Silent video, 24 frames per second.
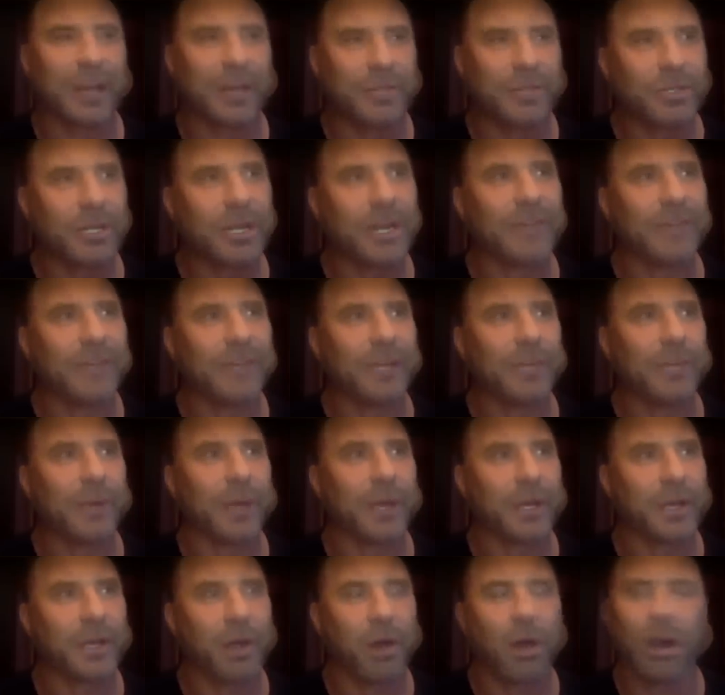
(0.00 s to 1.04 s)
I'm driving in
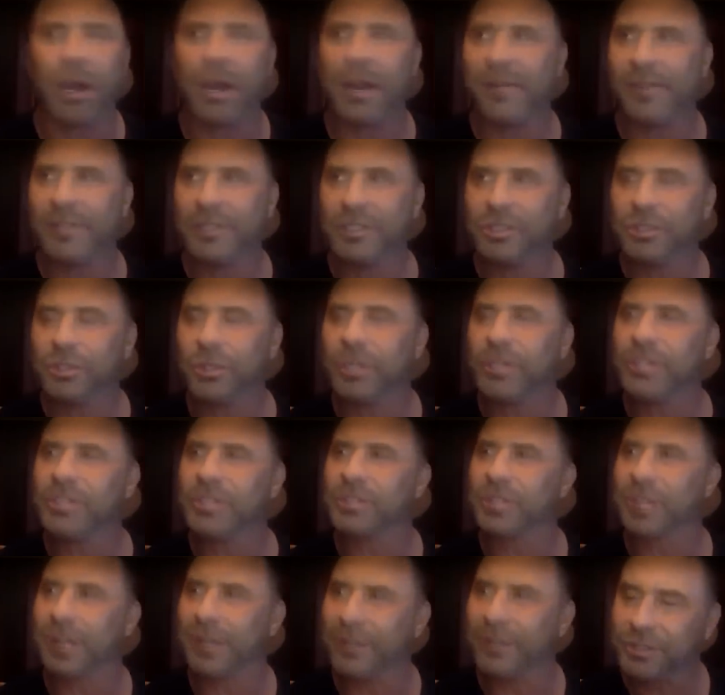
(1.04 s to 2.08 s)
my car, and I've enjoyed
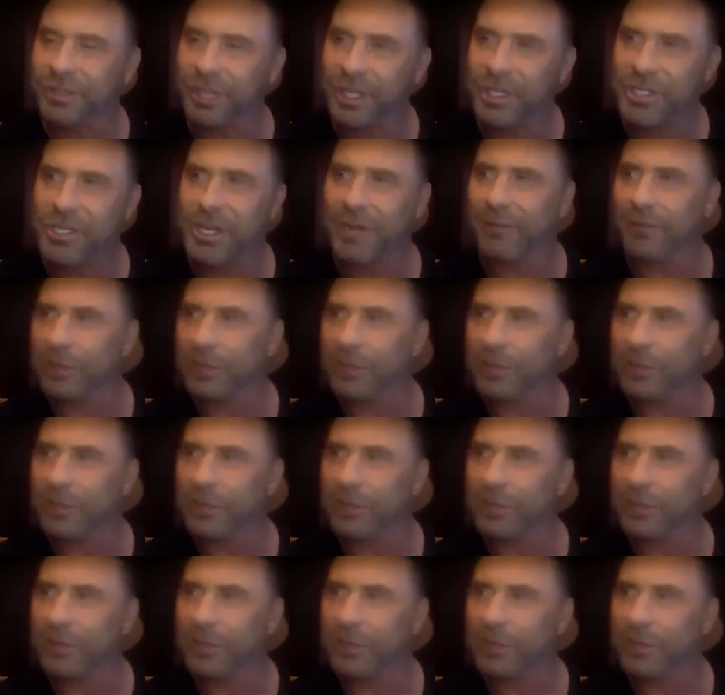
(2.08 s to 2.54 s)
this conversation.